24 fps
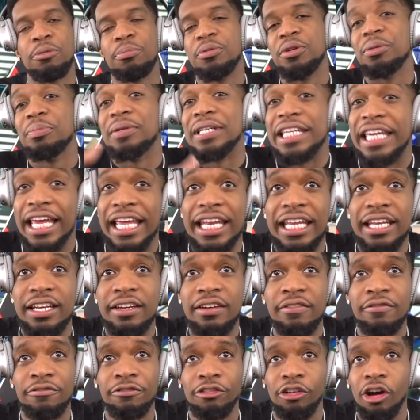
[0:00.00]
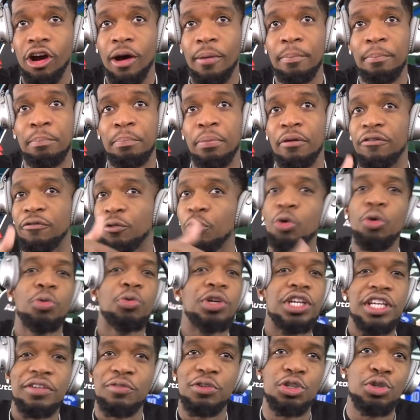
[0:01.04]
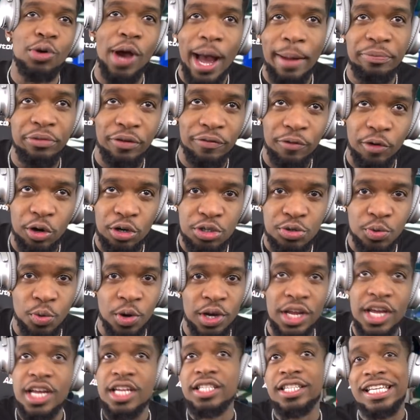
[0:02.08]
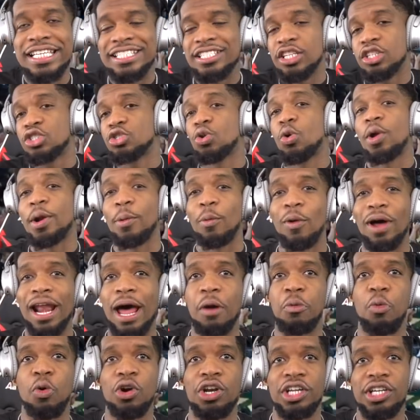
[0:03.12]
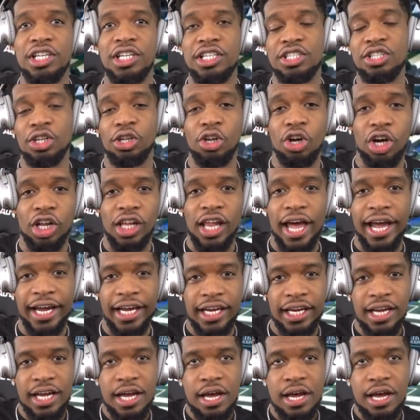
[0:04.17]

from the beginning, from before we even dropped the first one. This is sort of what I wanted it to look like.